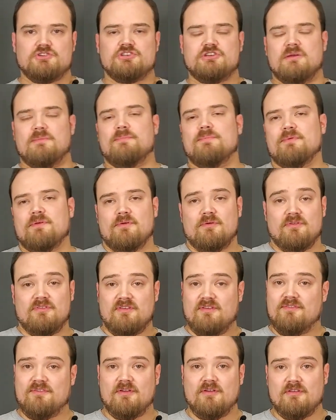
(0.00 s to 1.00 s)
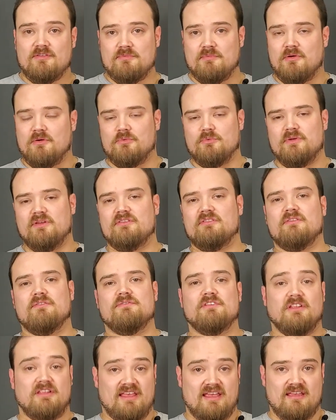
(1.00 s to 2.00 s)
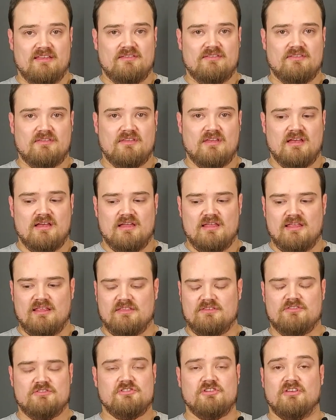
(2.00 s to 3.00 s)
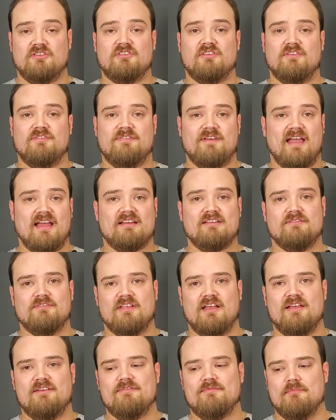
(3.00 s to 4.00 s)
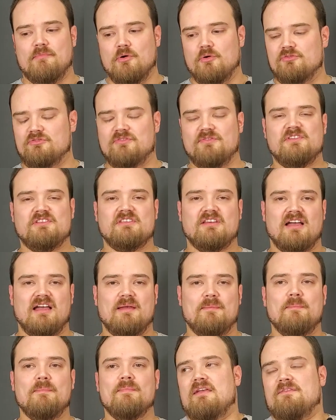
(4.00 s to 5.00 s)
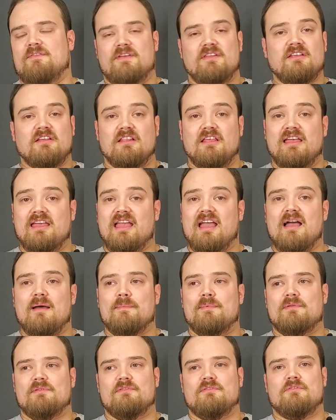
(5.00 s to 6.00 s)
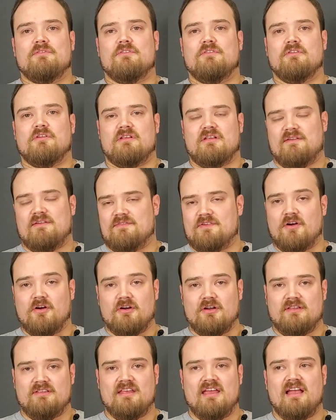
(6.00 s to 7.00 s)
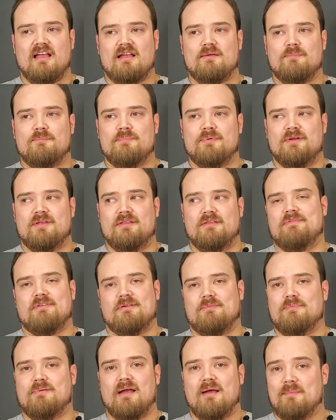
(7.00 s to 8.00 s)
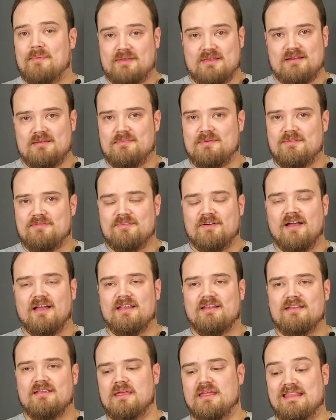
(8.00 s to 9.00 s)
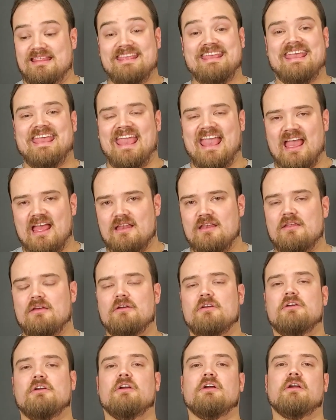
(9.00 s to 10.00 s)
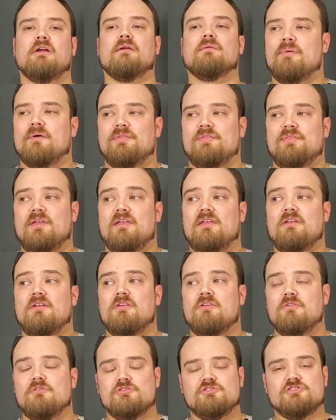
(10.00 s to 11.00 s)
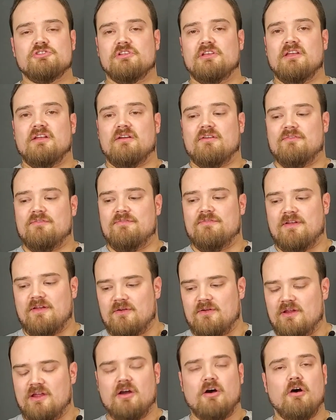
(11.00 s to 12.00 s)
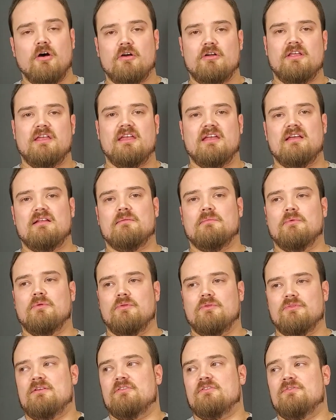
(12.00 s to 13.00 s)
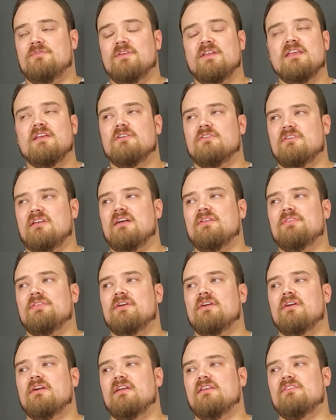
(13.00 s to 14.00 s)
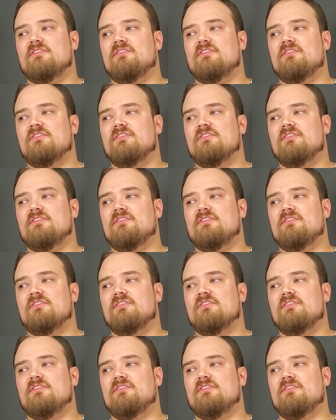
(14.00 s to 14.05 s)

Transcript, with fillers: ship there is a very small risk of delays uh, it's just a fact of life most of the time if a delay happens you're gonna have a heart attack but they're probably gonna be fine it can occur but they usually are very hardy animals there's videos out there i